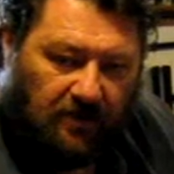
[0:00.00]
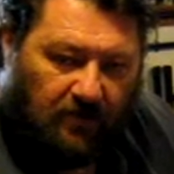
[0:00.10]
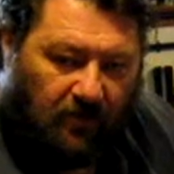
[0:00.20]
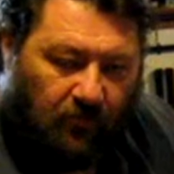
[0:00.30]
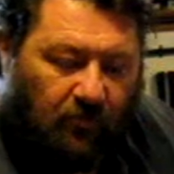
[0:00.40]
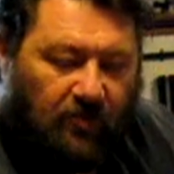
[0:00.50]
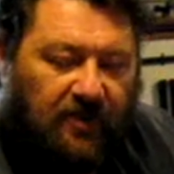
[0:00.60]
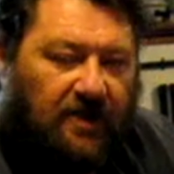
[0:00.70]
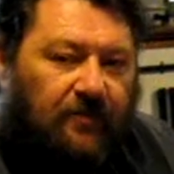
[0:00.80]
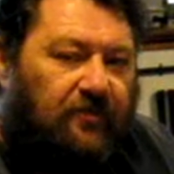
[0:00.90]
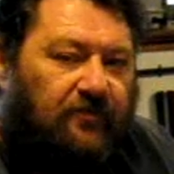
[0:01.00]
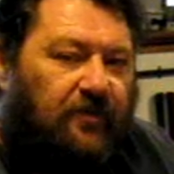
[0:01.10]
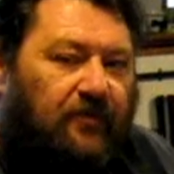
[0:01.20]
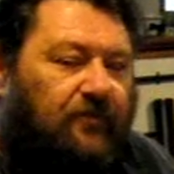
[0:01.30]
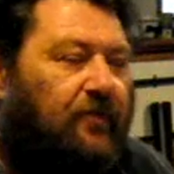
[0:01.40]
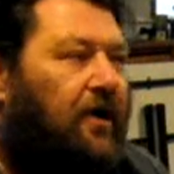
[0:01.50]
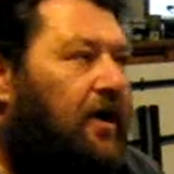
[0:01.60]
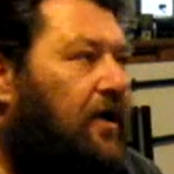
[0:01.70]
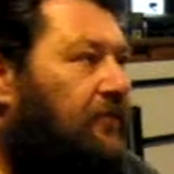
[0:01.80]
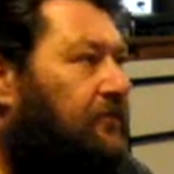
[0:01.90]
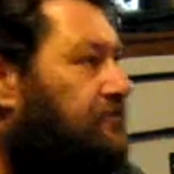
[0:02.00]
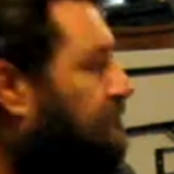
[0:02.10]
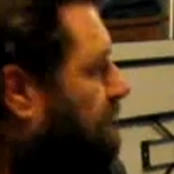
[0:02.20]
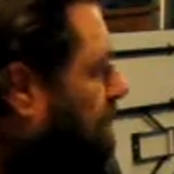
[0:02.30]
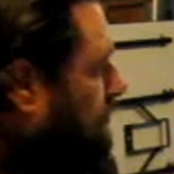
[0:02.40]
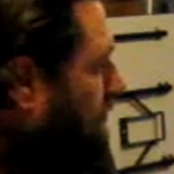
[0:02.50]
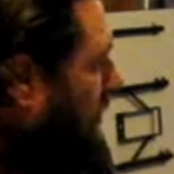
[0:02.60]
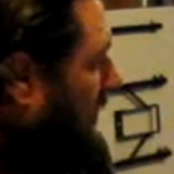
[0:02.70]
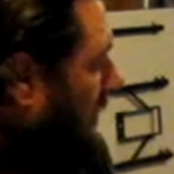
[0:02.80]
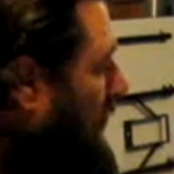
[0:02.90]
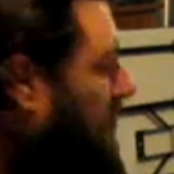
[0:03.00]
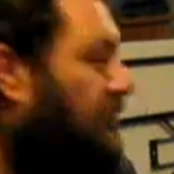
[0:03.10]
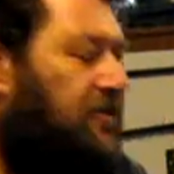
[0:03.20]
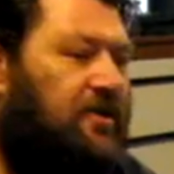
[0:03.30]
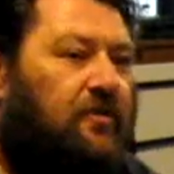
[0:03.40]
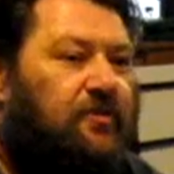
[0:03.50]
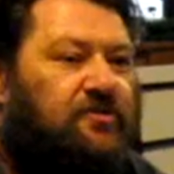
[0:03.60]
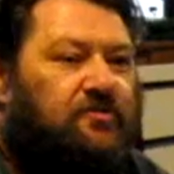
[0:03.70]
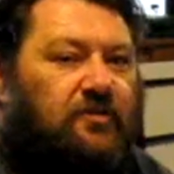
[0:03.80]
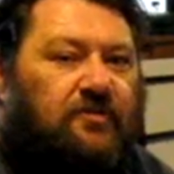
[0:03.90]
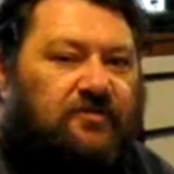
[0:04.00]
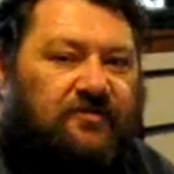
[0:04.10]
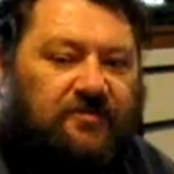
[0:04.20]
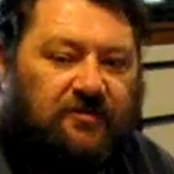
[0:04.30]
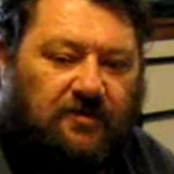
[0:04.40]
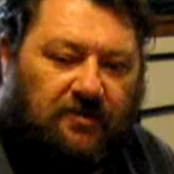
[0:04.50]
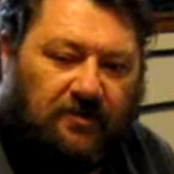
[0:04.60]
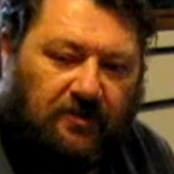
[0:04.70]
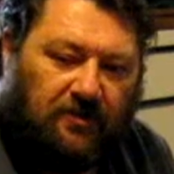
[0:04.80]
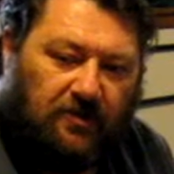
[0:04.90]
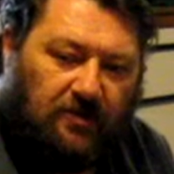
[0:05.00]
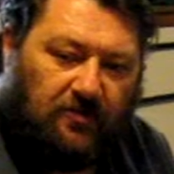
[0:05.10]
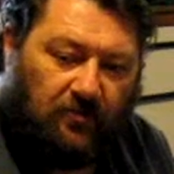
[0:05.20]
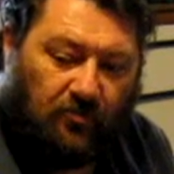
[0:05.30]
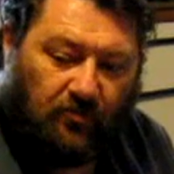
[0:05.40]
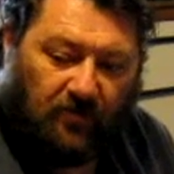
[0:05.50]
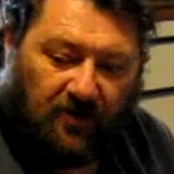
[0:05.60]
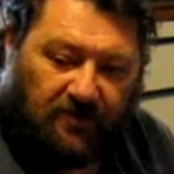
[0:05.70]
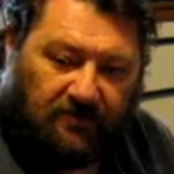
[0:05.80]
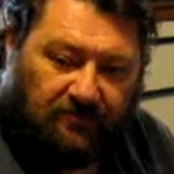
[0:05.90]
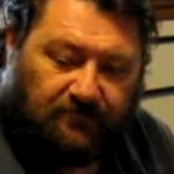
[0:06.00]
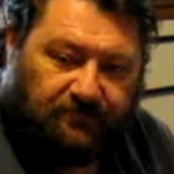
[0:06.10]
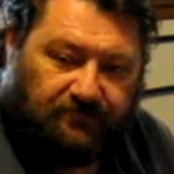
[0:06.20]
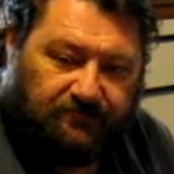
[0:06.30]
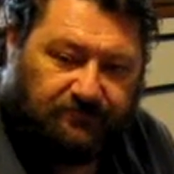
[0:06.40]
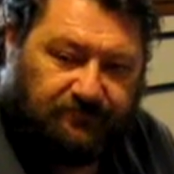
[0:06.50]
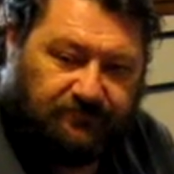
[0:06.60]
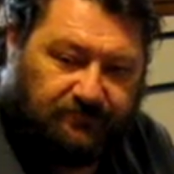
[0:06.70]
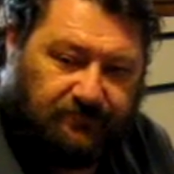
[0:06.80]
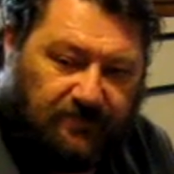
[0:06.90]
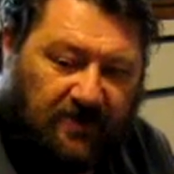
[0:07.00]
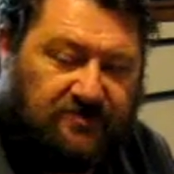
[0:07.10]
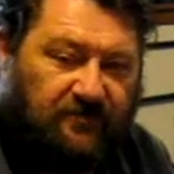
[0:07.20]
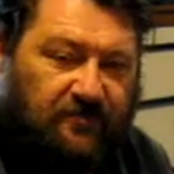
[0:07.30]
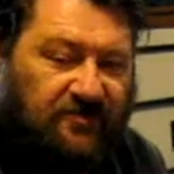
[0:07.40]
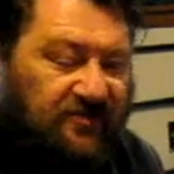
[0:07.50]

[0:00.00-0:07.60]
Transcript: I will link up the uh, um, an older video which was an all grain passion fruit